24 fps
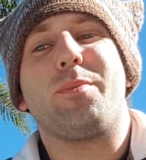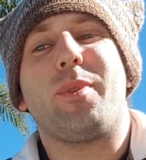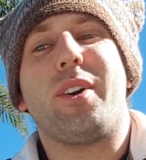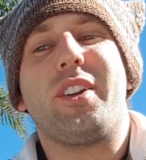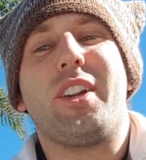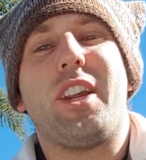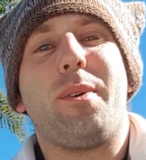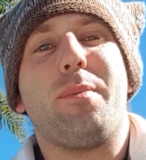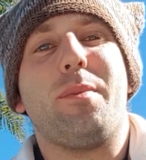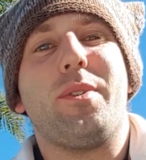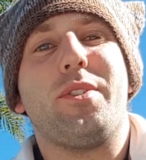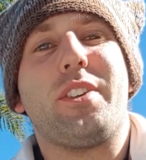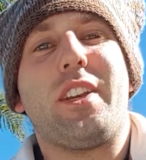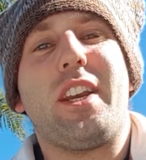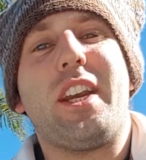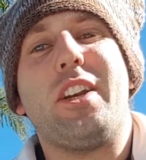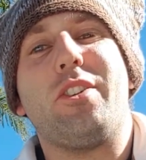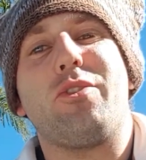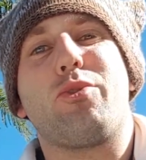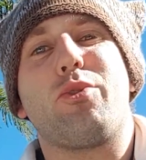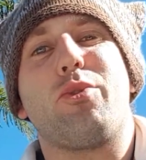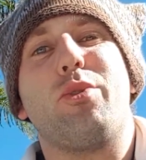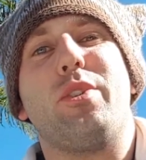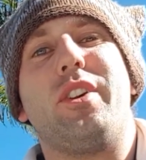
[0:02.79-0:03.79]
My name is
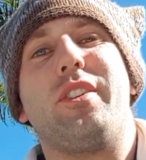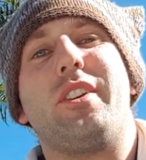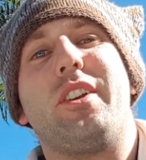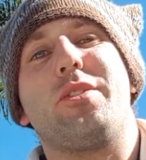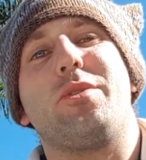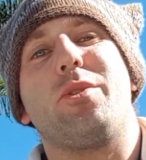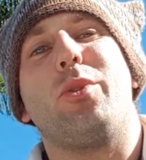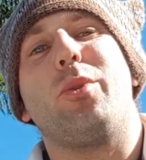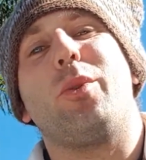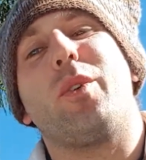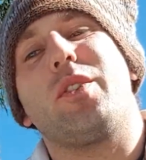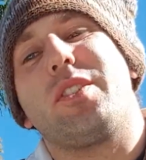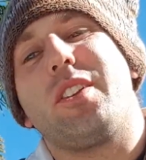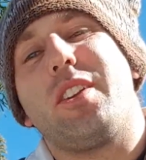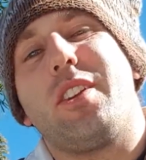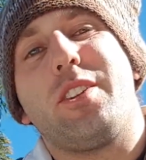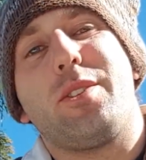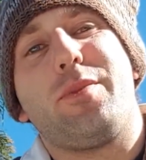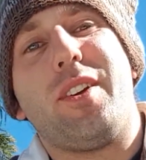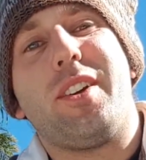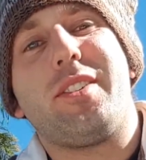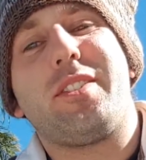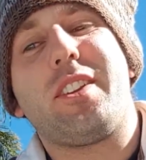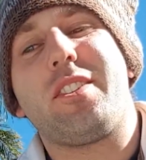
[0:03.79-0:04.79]
Andrew, and as always it
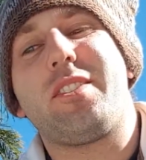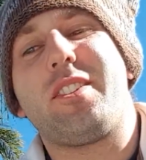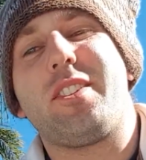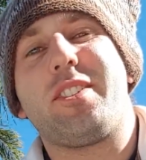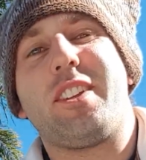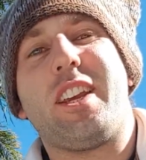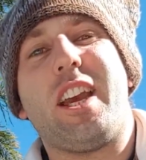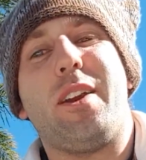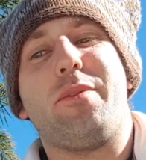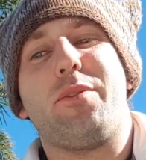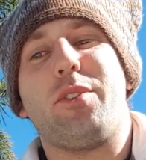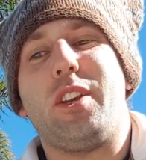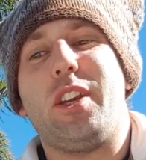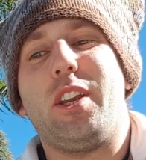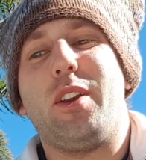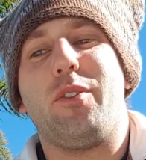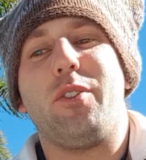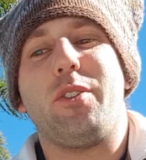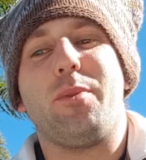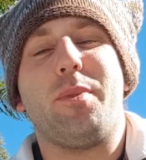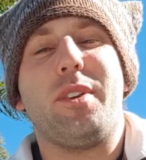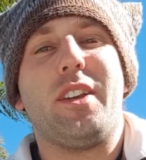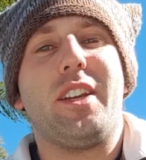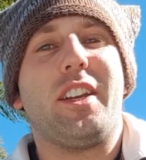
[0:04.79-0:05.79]
is fantastic to have you here
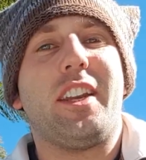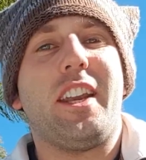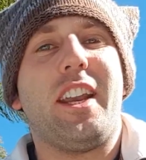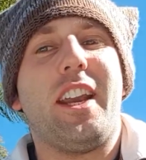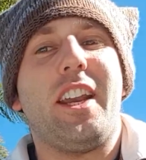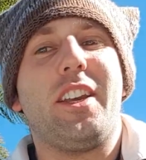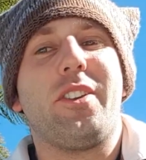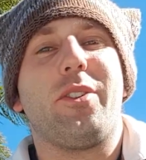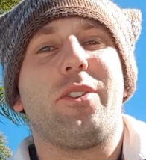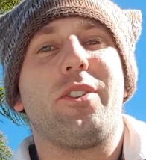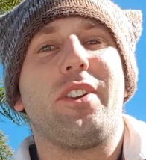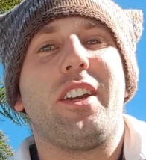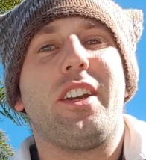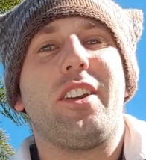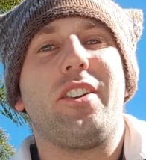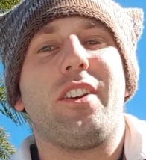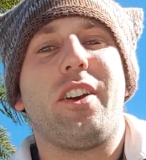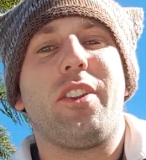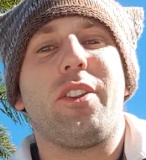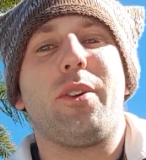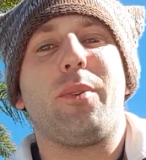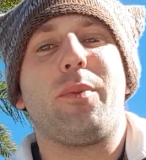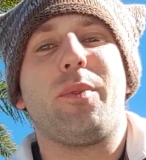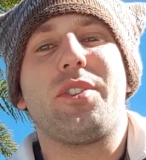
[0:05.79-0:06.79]
with me again on
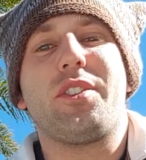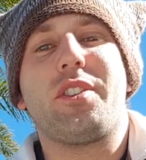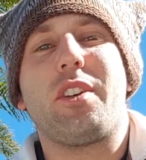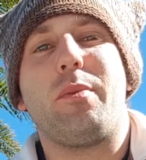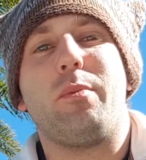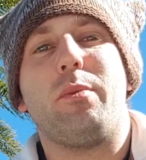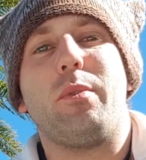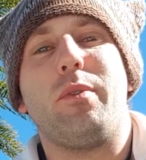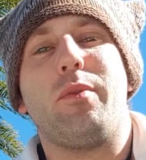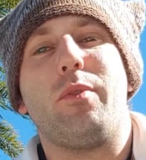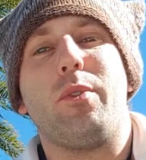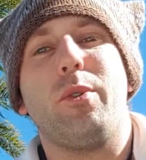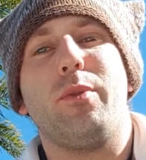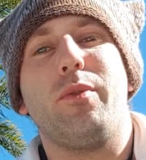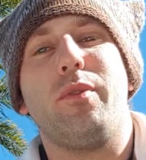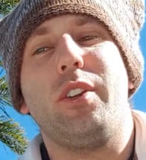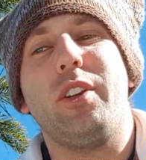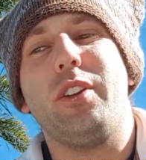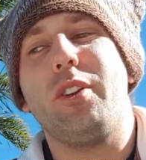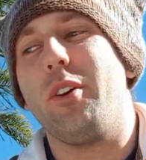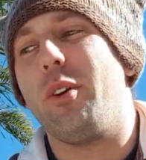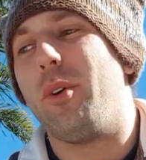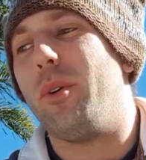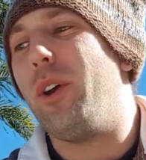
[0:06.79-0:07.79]
another whiskey review
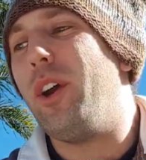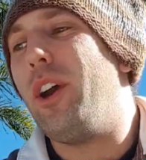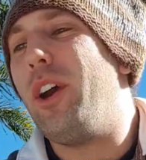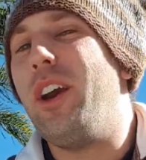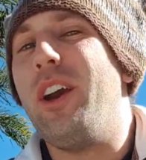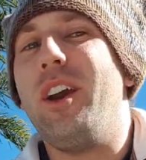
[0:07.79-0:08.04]
video.